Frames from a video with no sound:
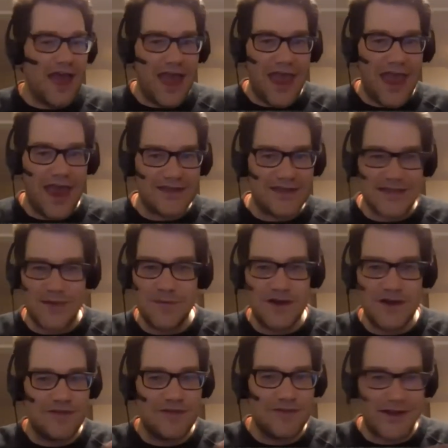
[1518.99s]
And
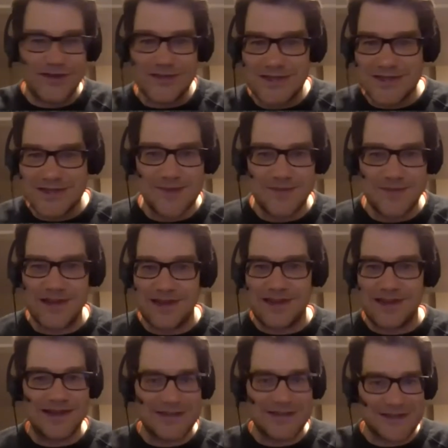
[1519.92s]
somebody eventually sent me a
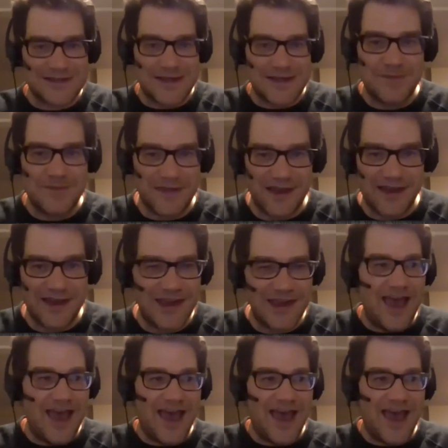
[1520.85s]
link to something.